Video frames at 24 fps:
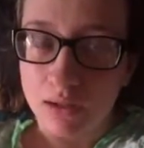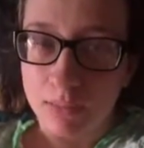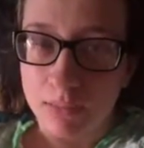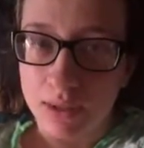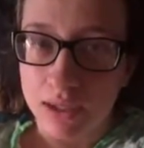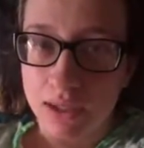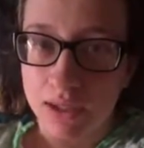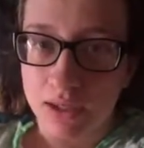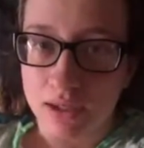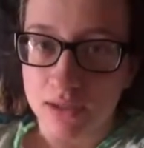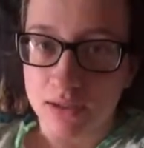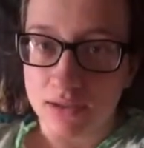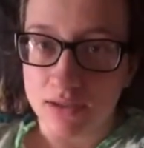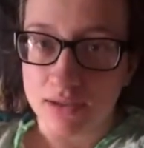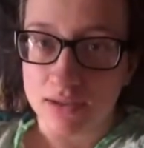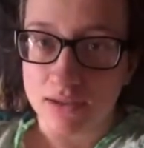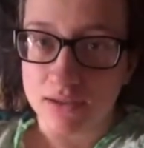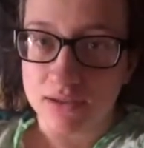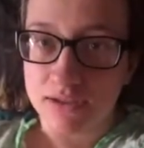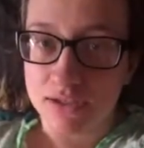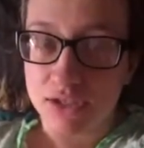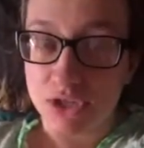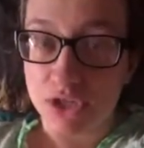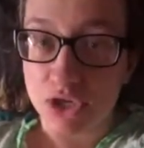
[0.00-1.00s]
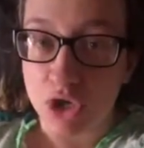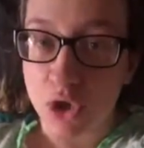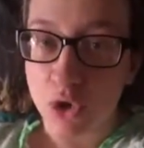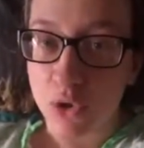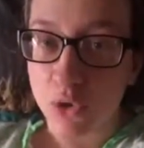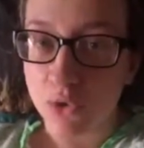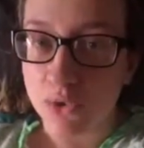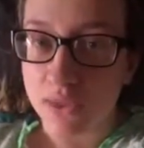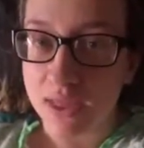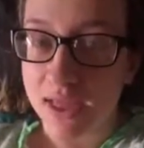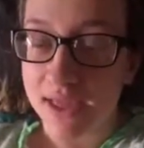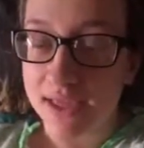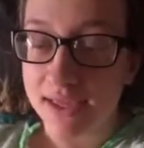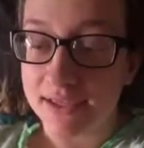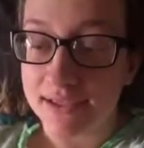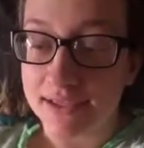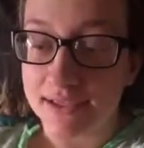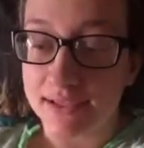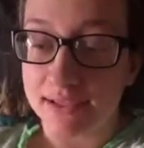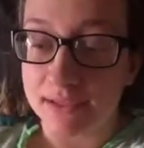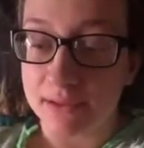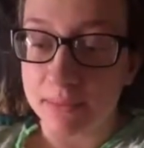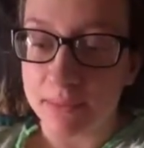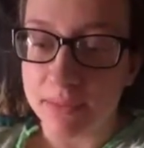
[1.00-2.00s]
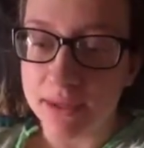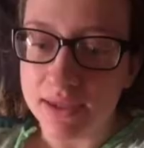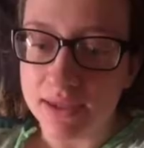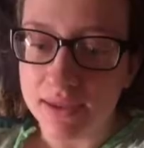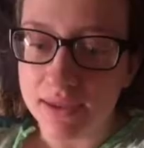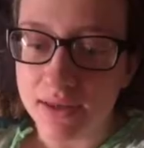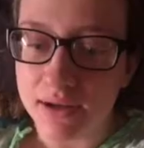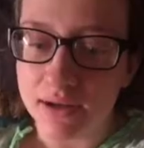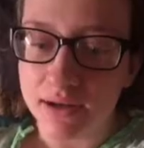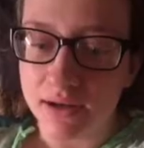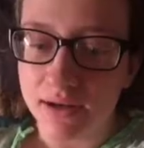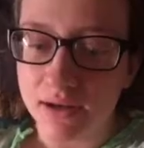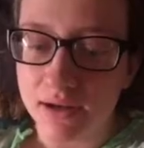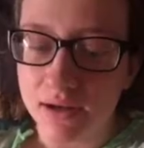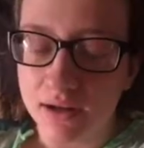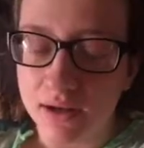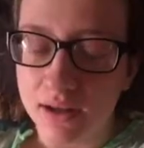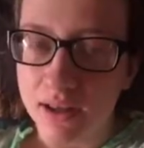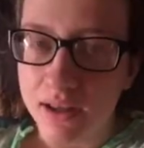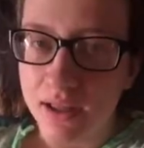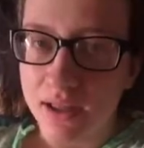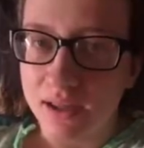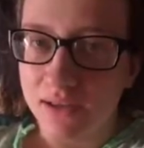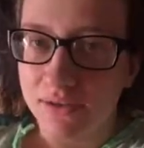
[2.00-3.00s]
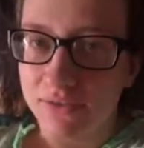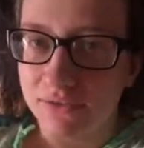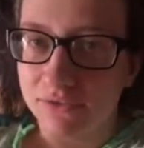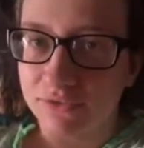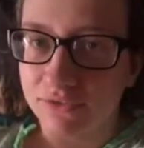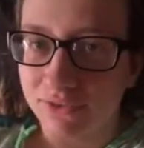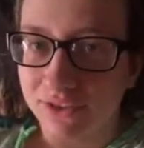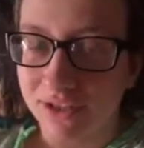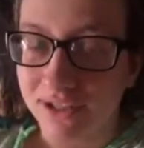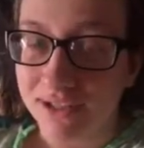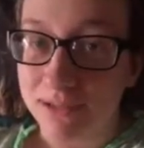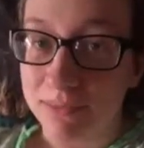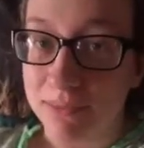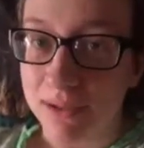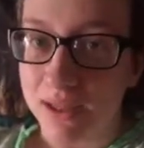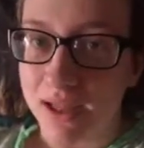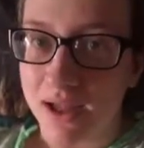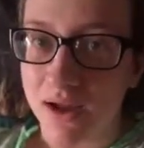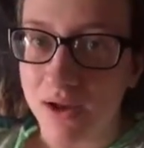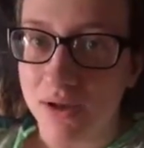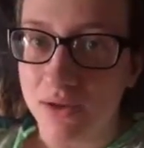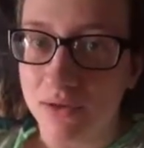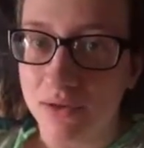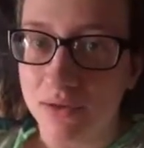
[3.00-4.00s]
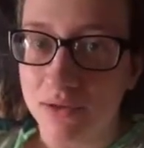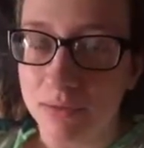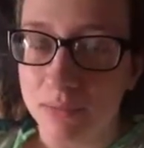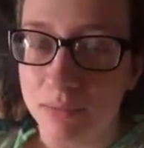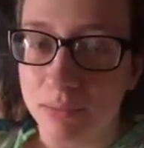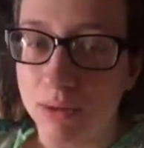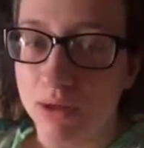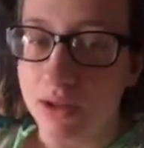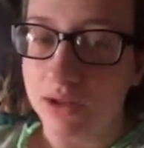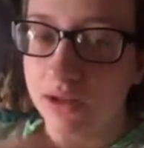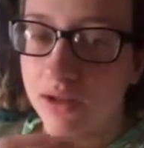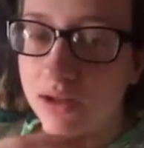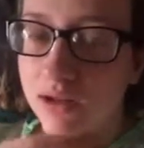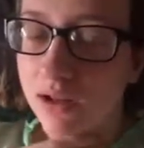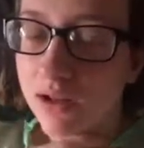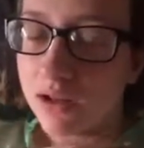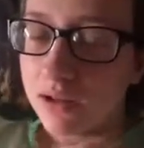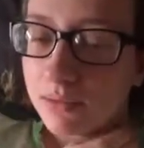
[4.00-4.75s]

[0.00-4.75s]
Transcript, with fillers: because to know that he's gonna be there freaked me out. But